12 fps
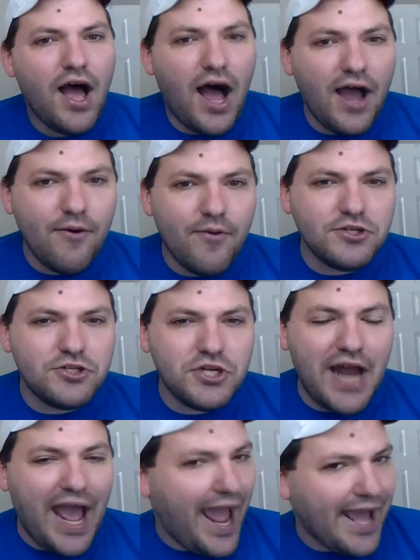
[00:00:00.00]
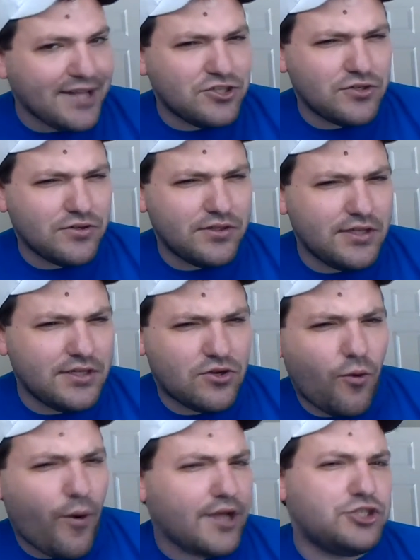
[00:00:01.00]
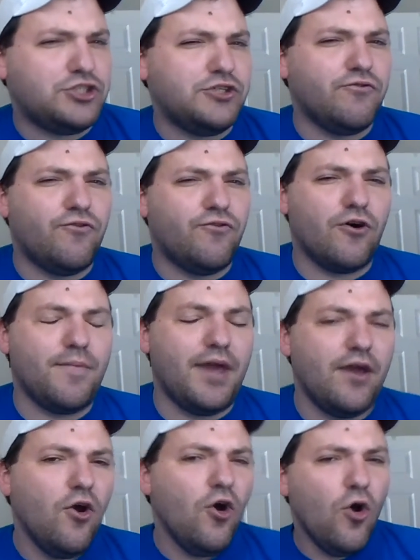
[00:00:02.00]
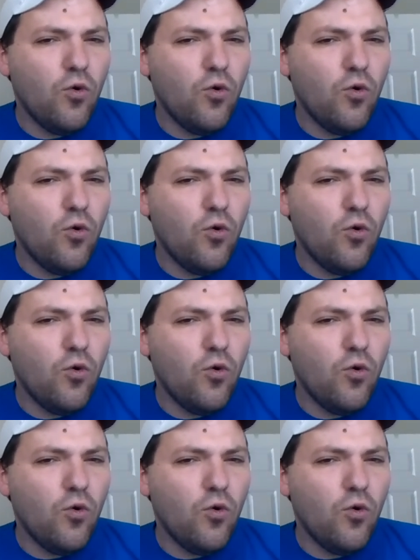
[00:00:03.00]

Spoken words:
I want you to answer this question for me.